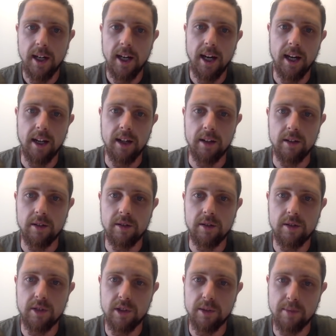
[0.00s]
And
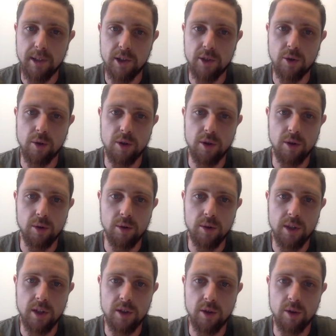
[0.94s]
just make sure that you're
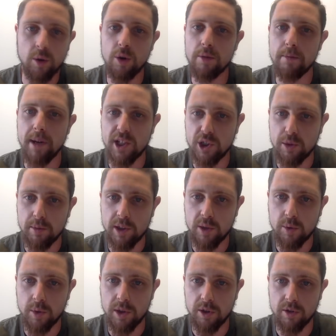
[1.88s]
looking to all the
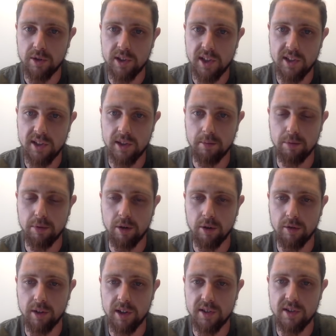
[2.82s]
measurements when you're assessing
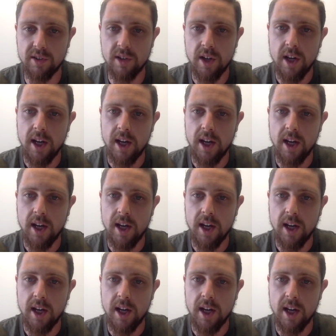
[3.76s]
progress,